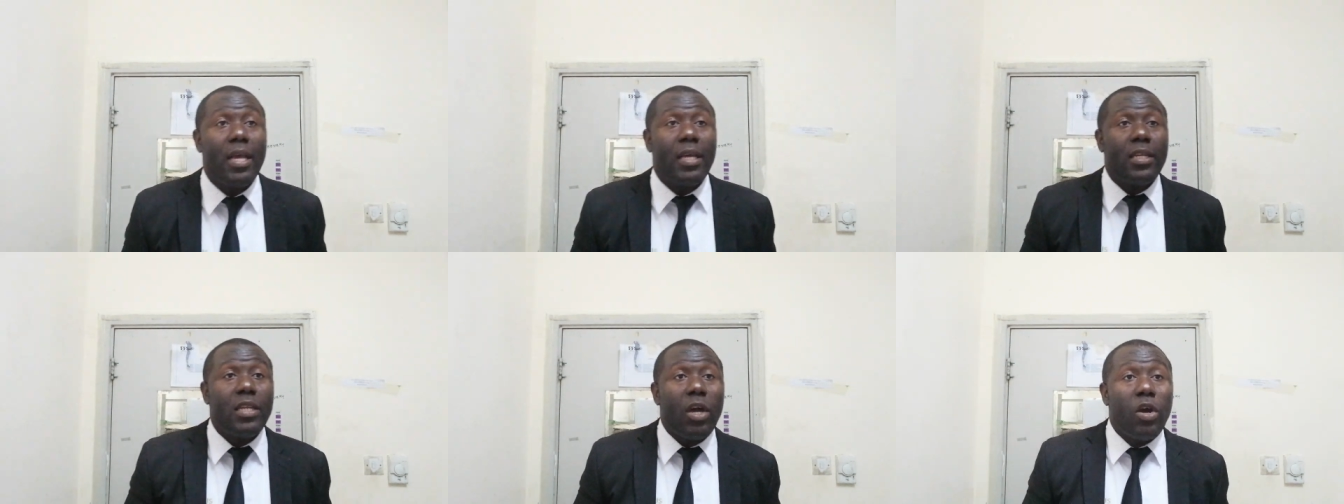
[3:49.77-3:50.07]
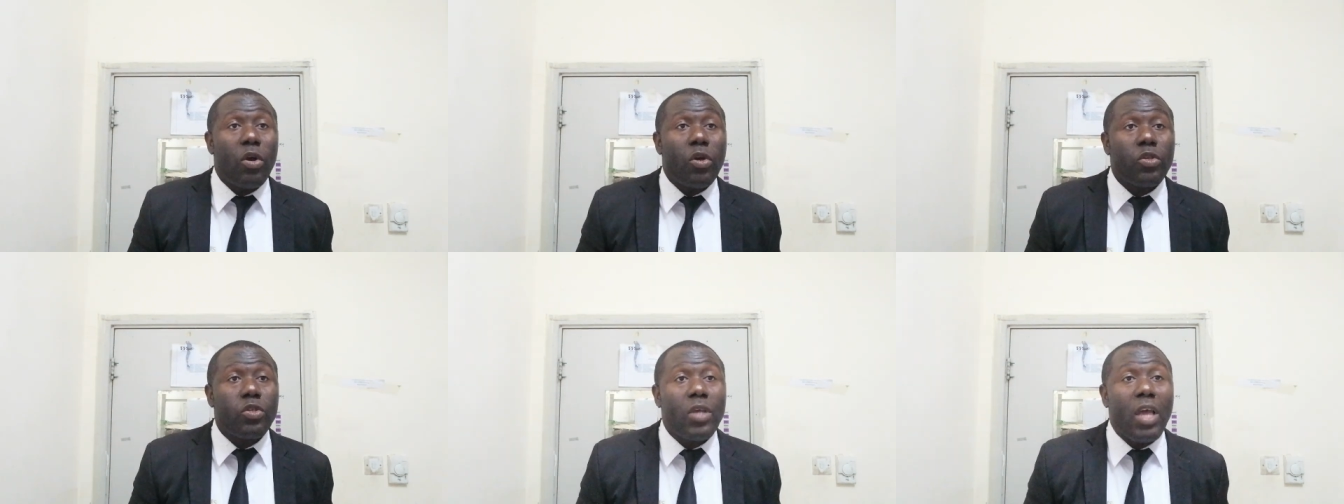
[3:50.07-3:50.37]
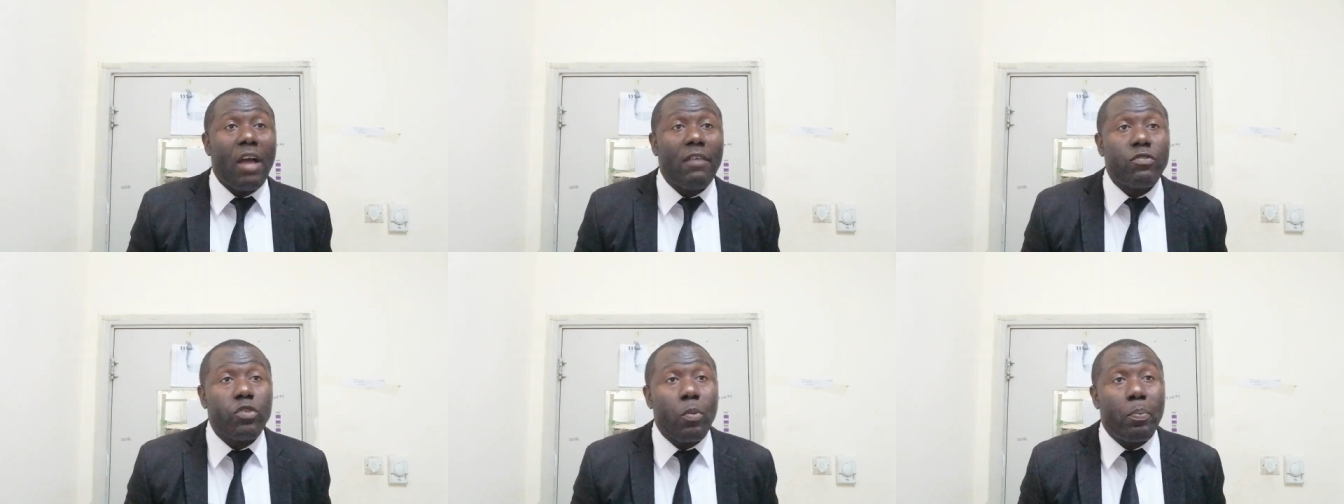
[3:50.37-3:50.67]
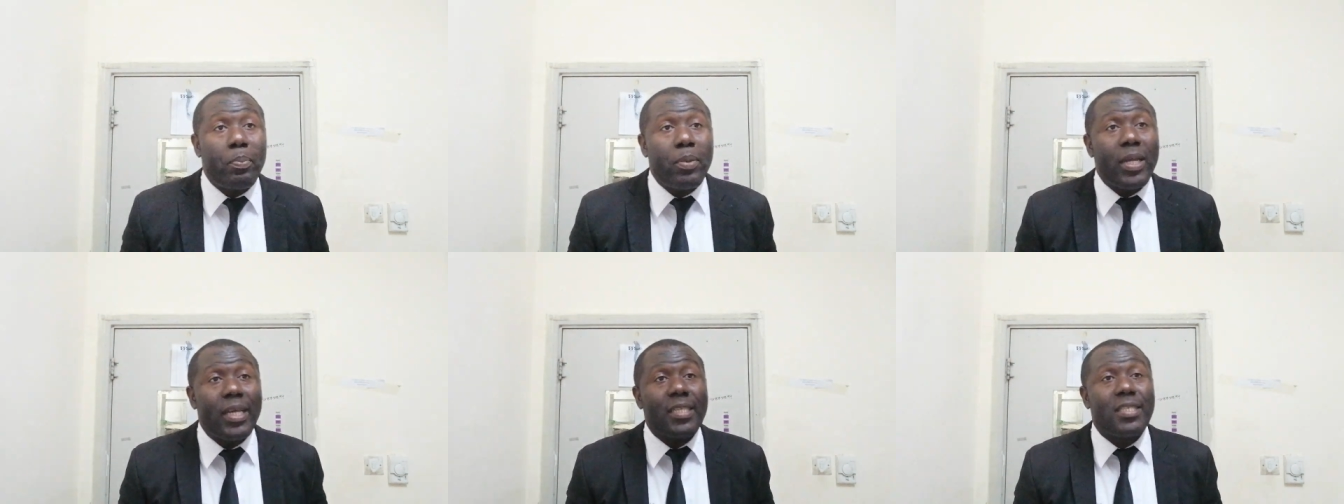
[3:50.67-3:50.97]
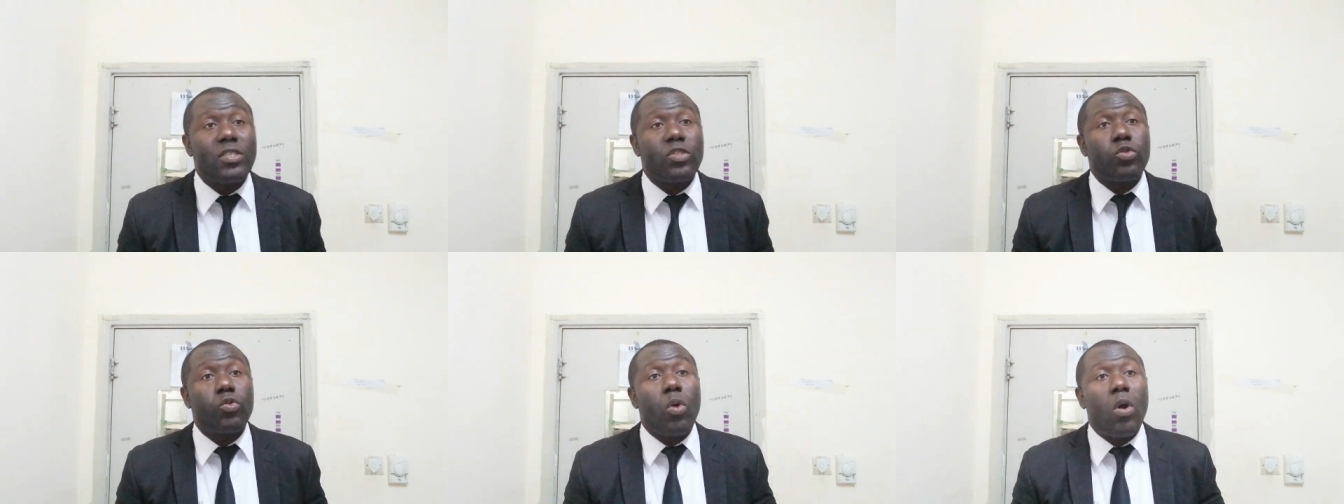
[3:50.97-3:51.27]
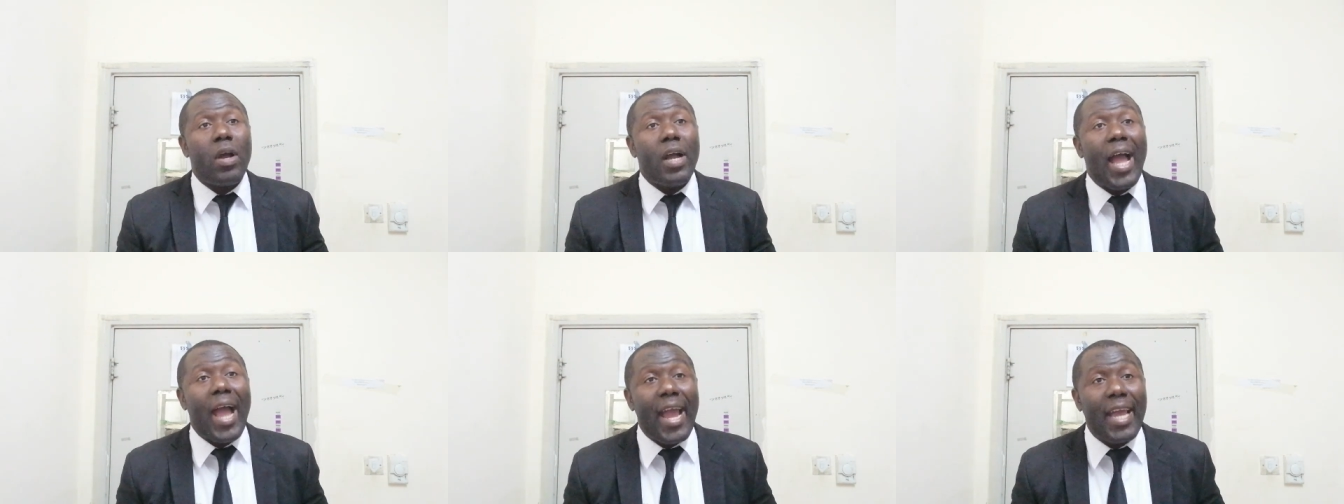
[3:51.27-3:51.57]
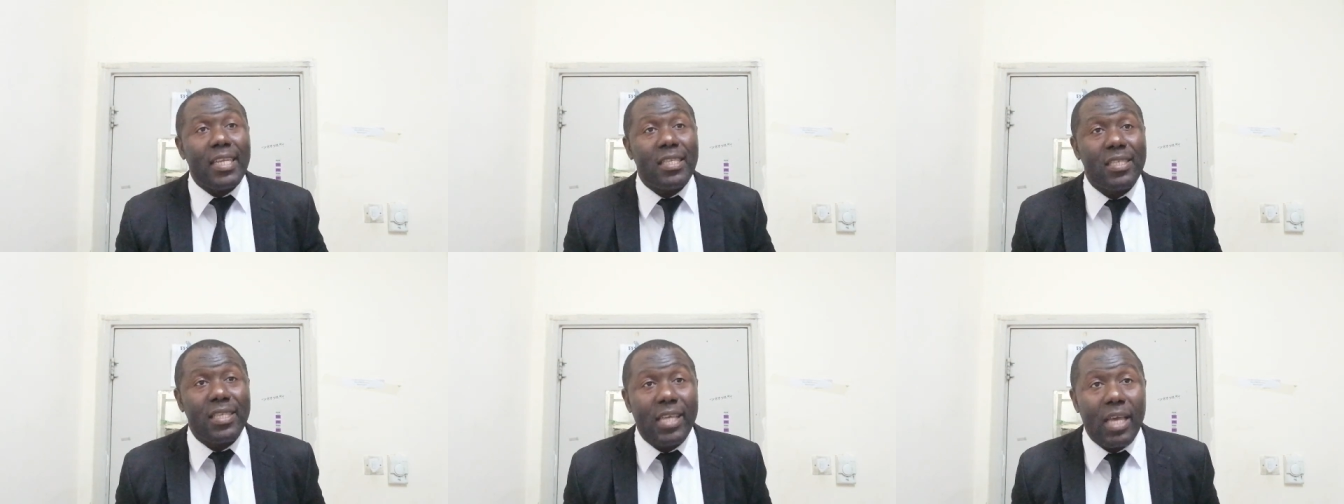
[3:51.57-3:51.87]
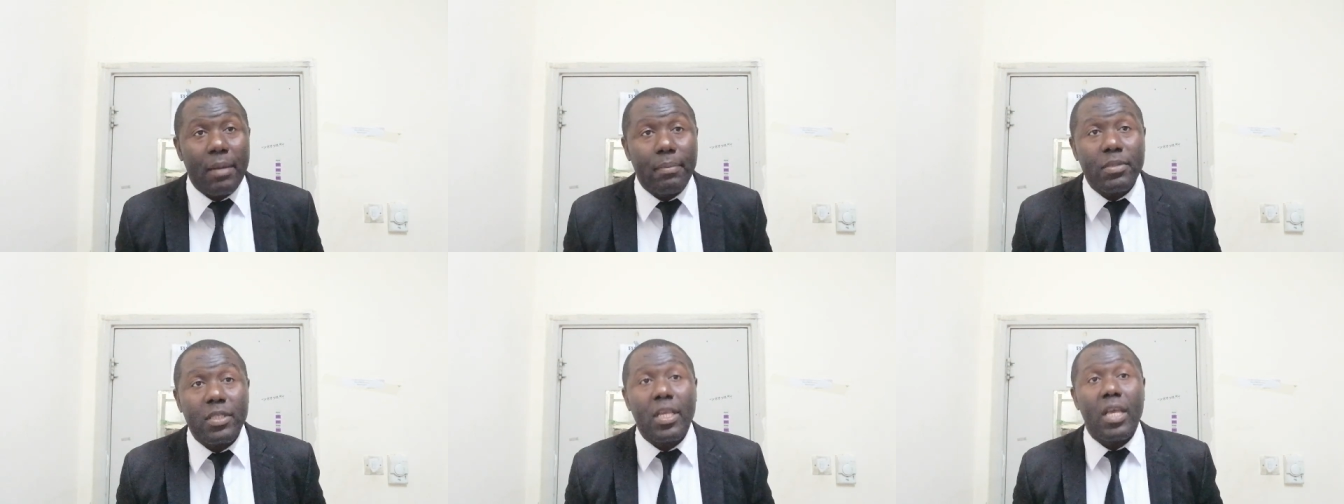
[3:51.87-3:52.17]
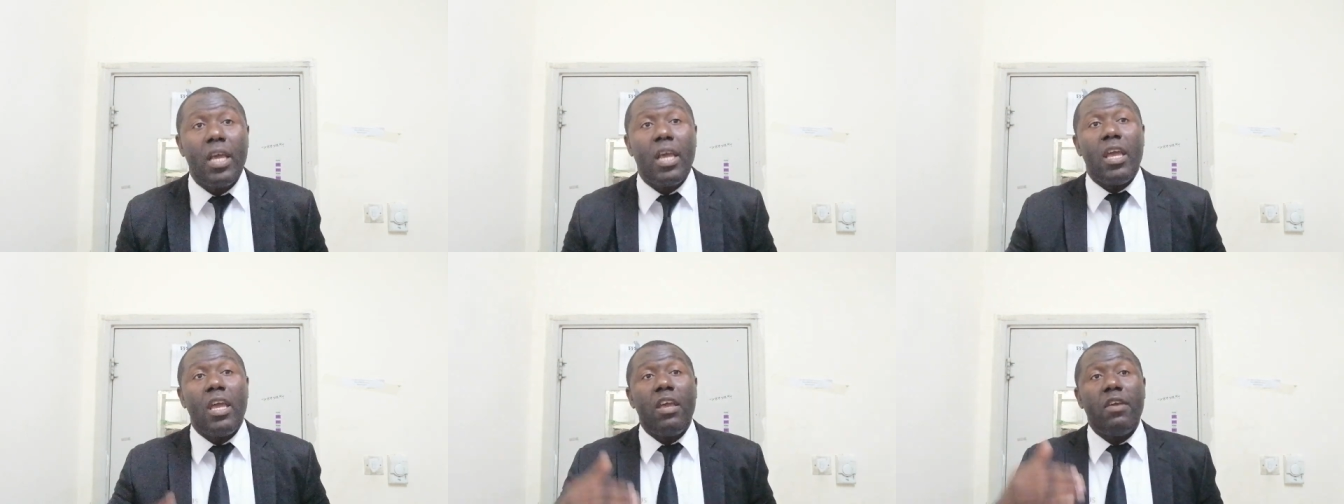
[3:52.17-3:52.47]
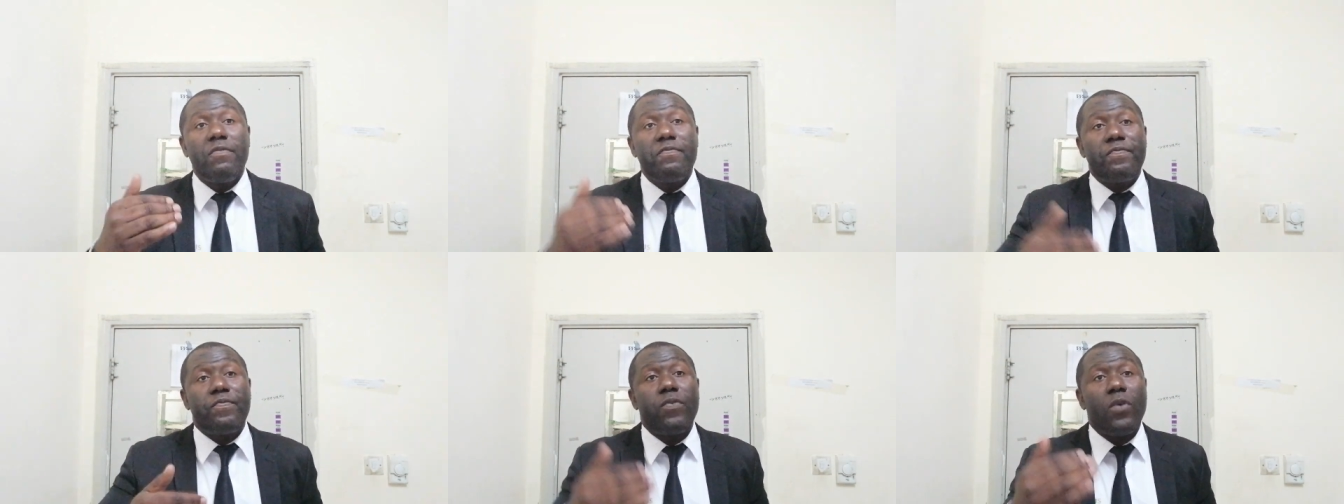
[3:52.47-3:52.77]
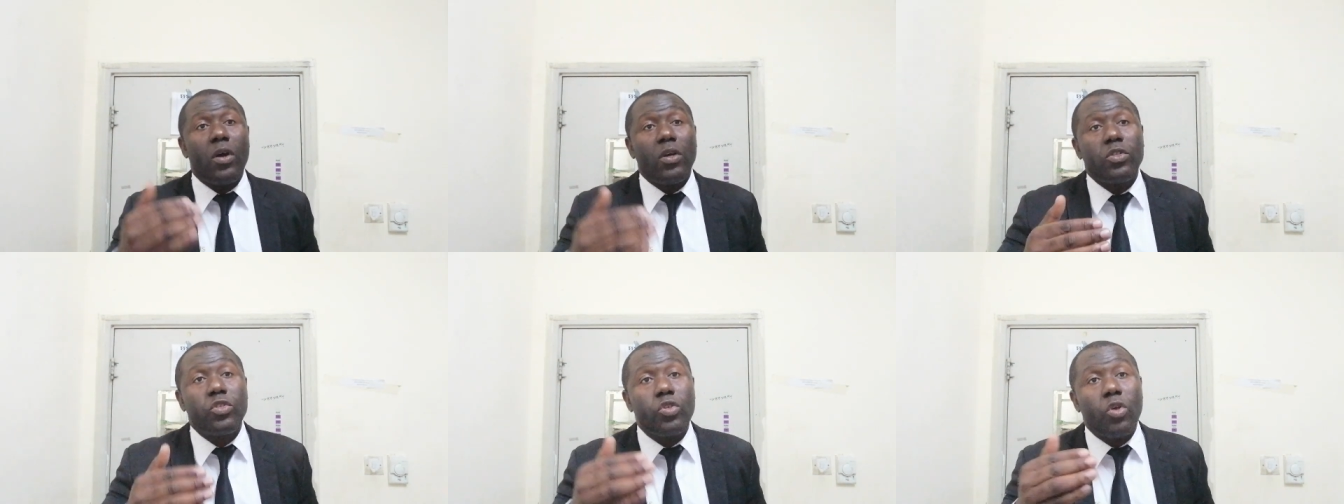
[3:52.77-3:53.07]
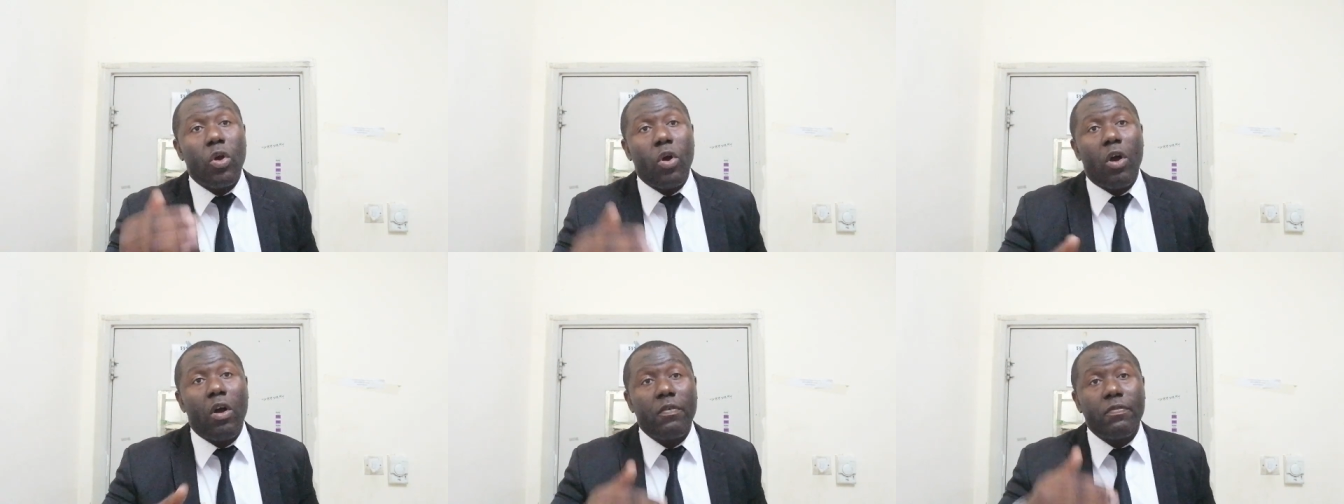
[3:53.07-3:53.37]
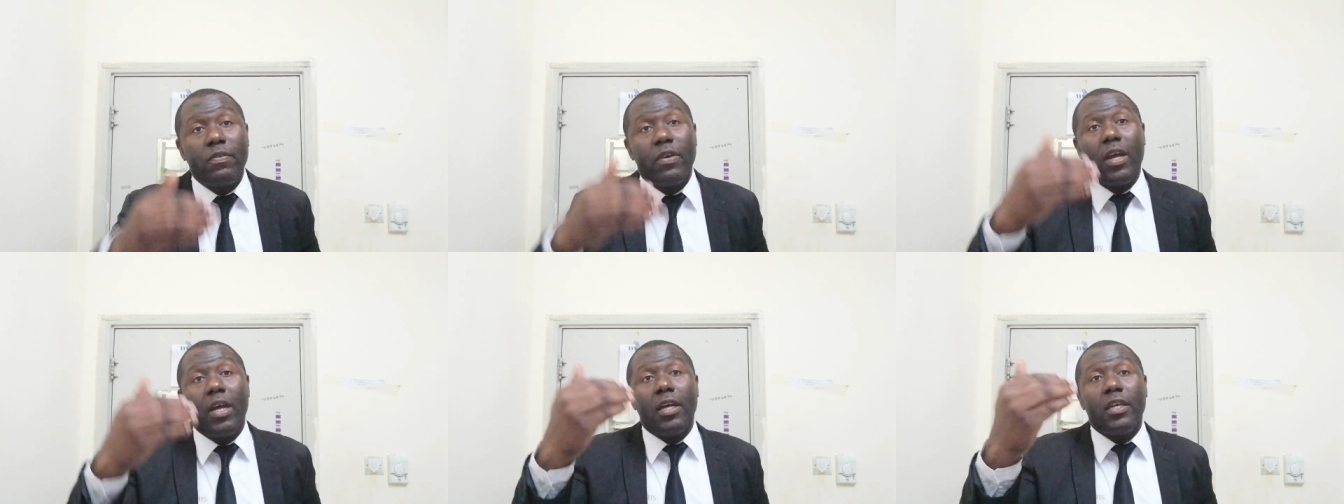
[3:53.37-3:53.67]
Then also you have to place strong items in front of